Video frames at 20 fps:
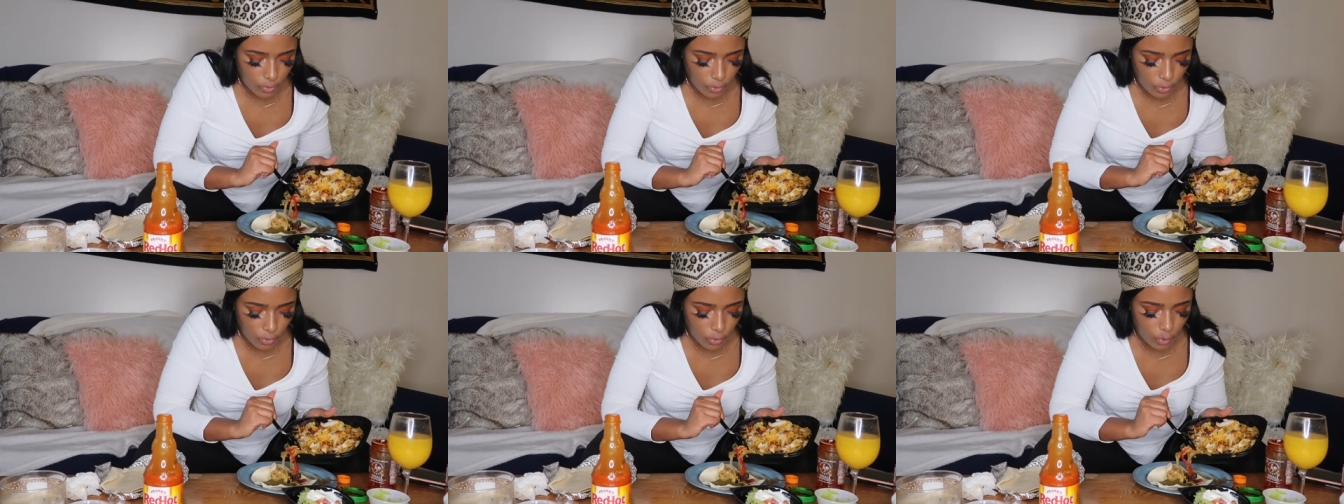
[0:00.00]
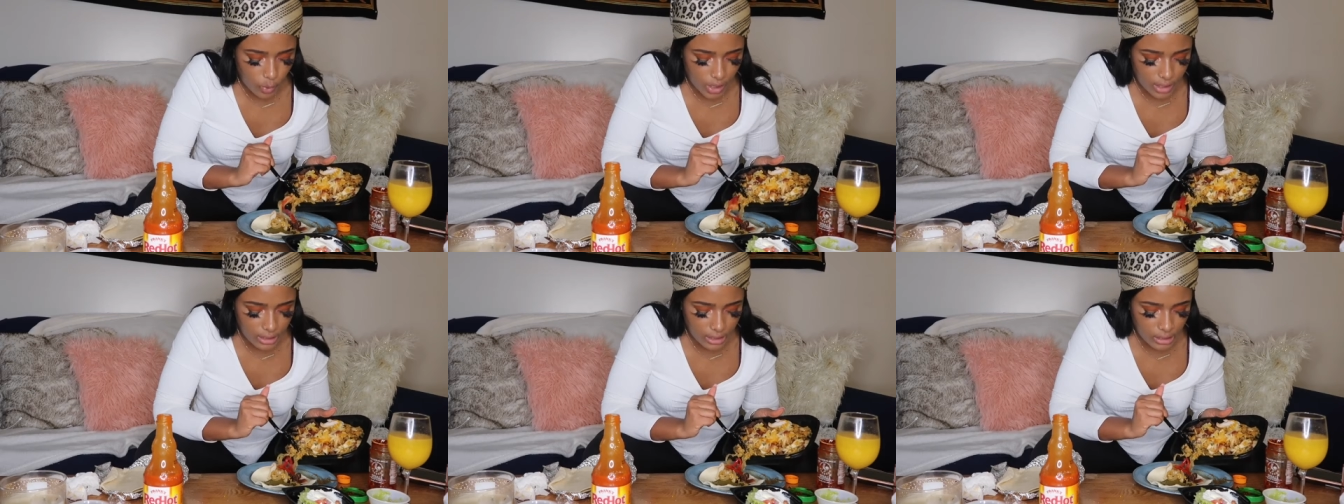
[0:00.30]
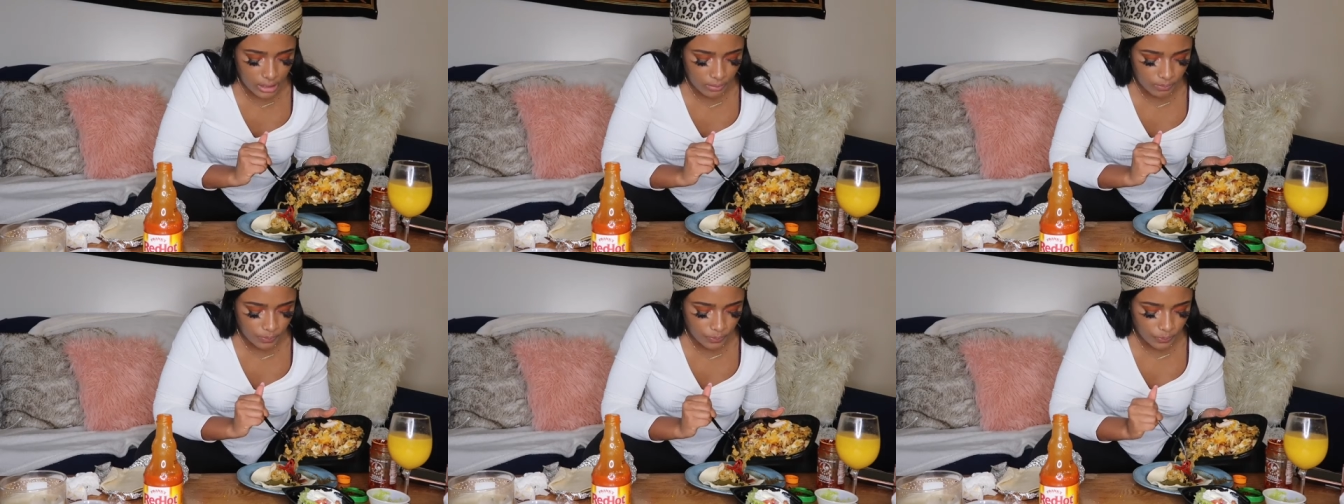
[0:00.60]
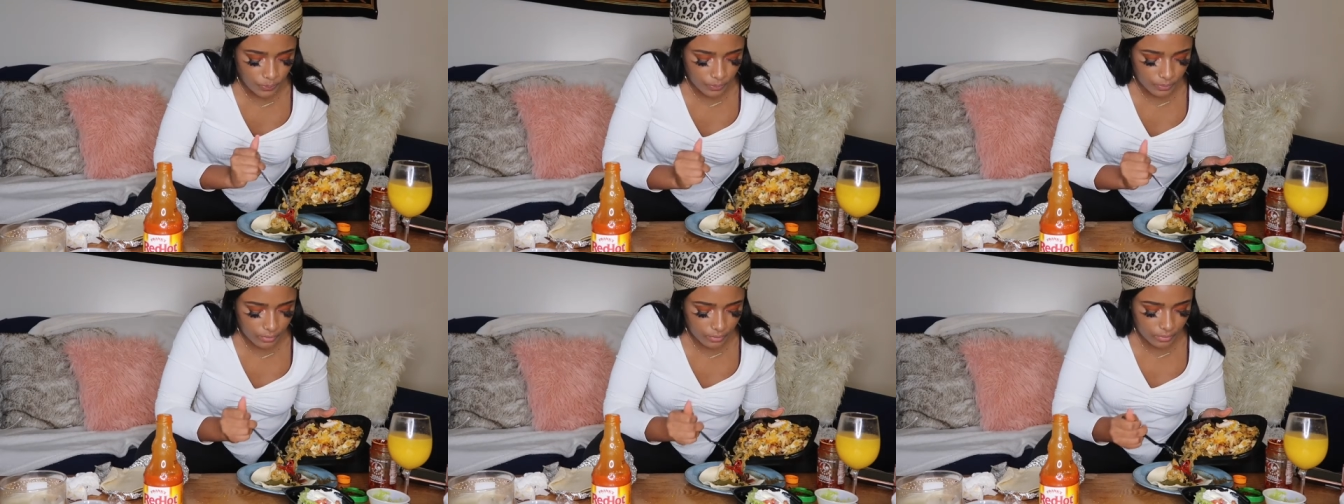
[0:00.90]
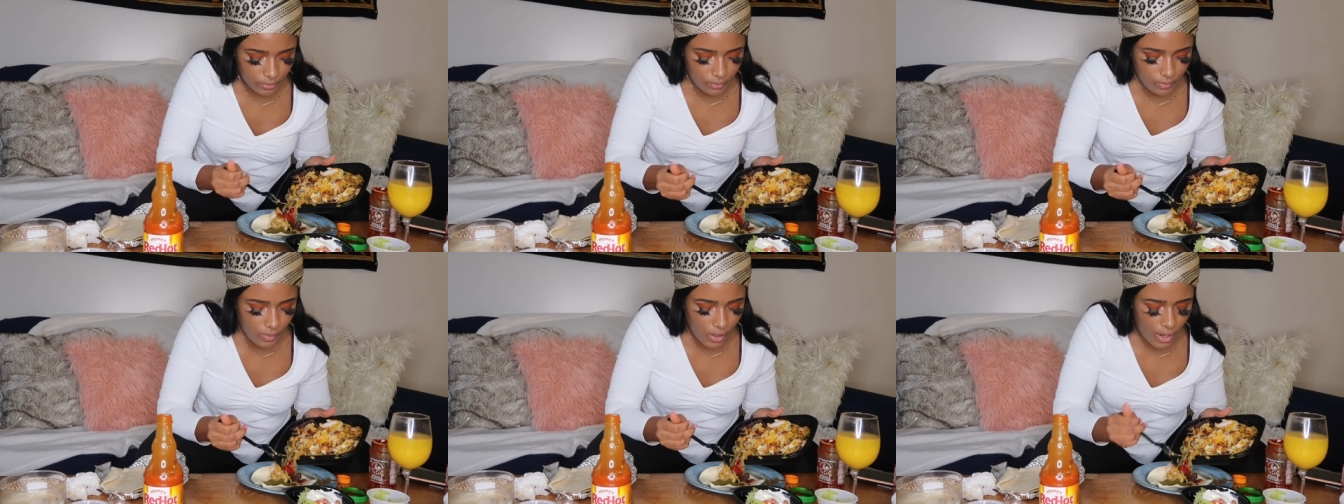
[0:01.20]
Wu once
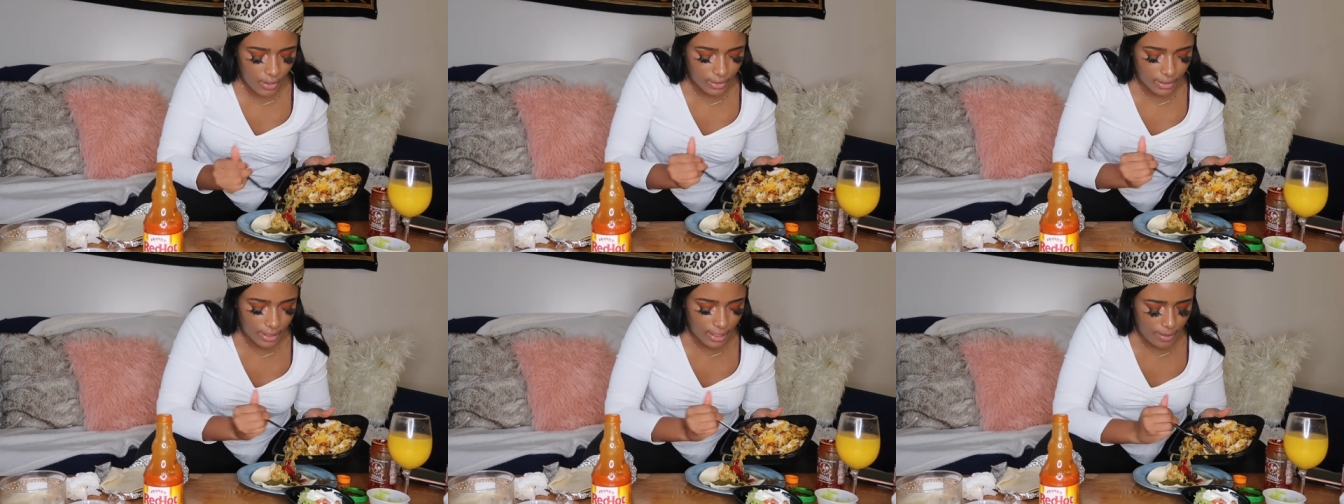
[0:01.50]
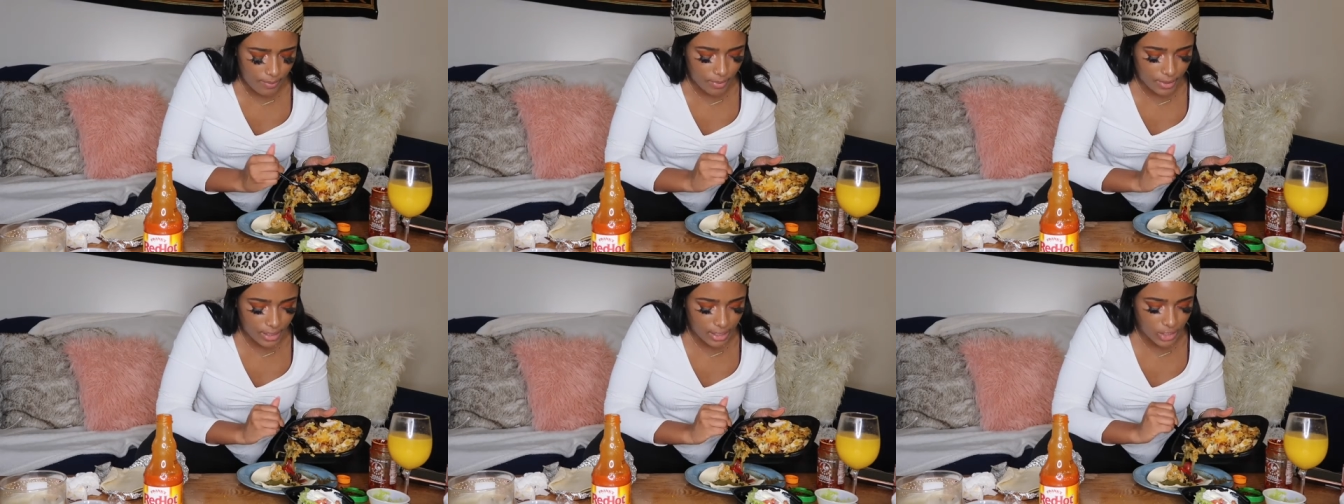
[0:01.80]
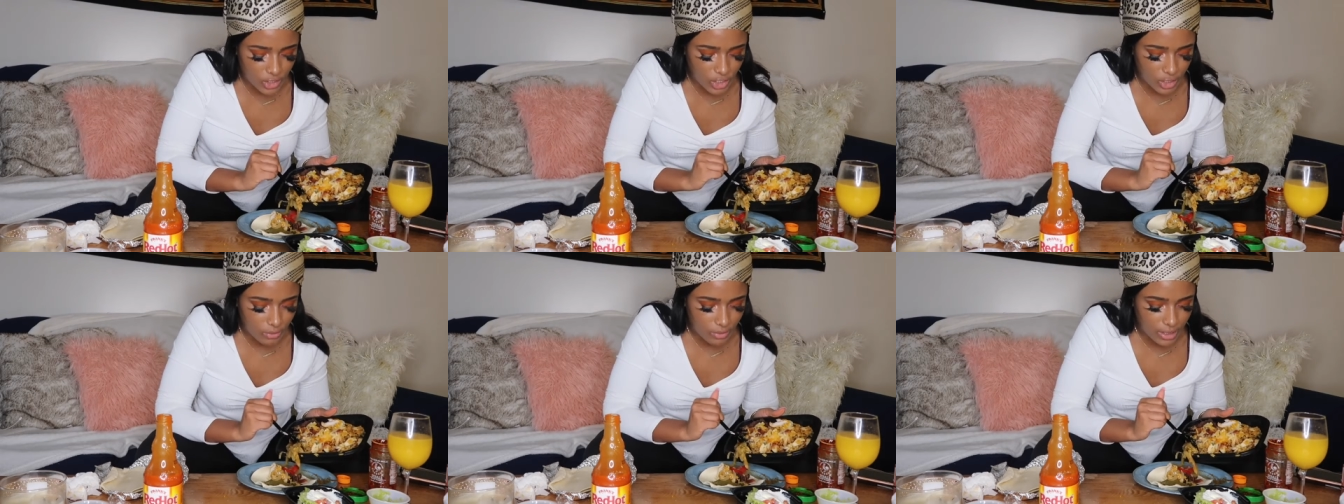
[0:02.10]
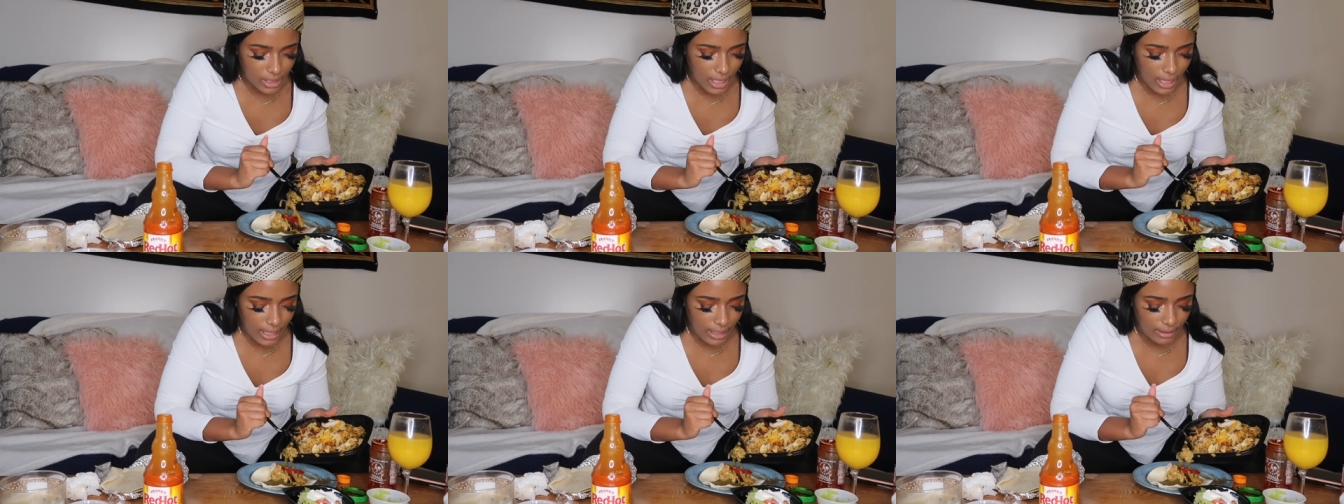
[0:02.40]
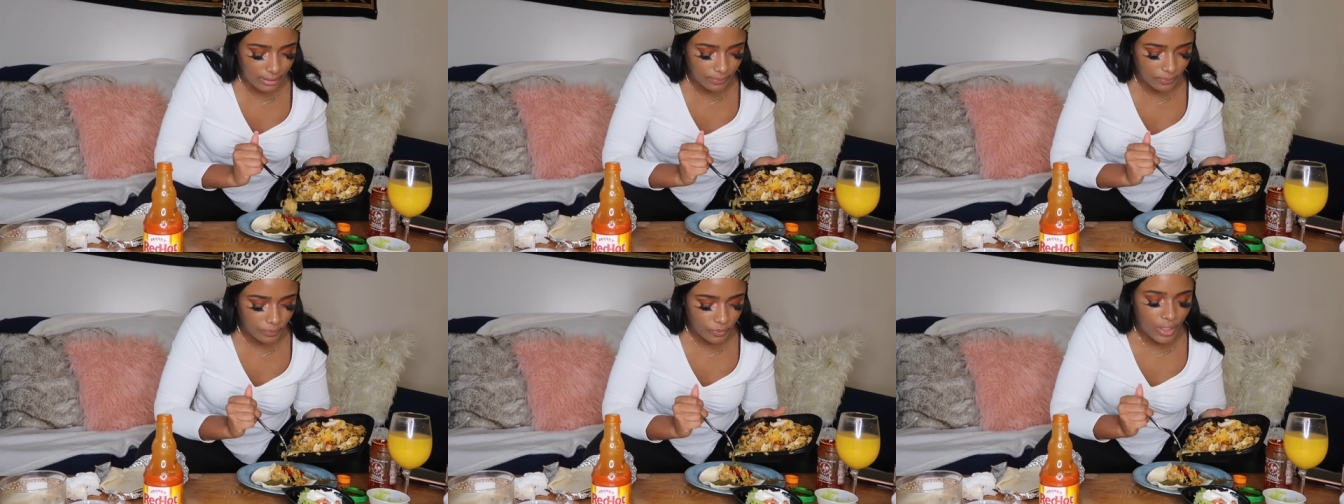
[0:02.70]
on campus, and she was
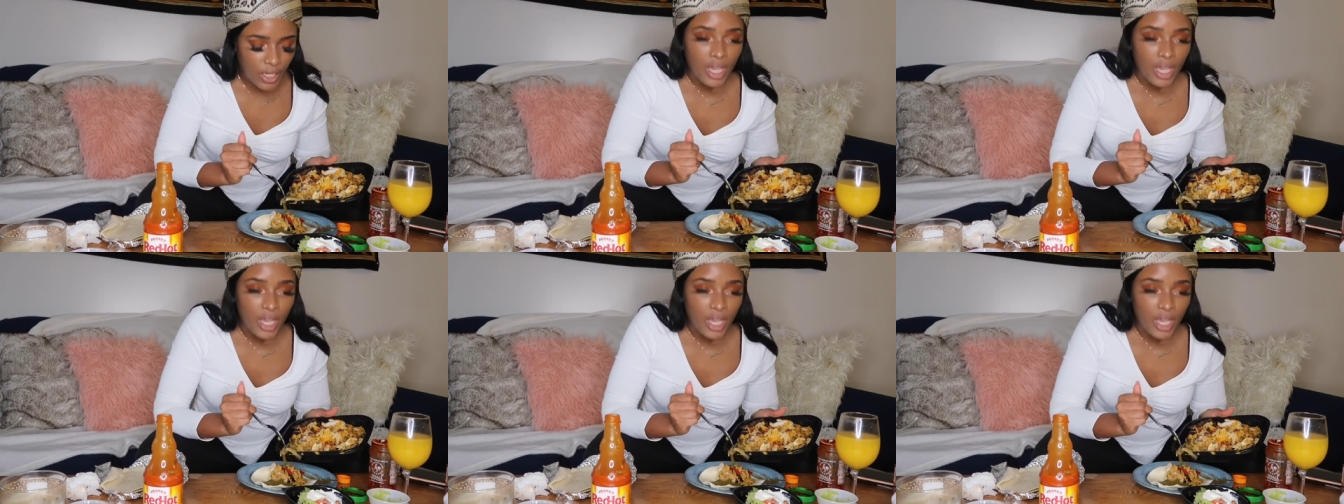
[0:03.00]
like,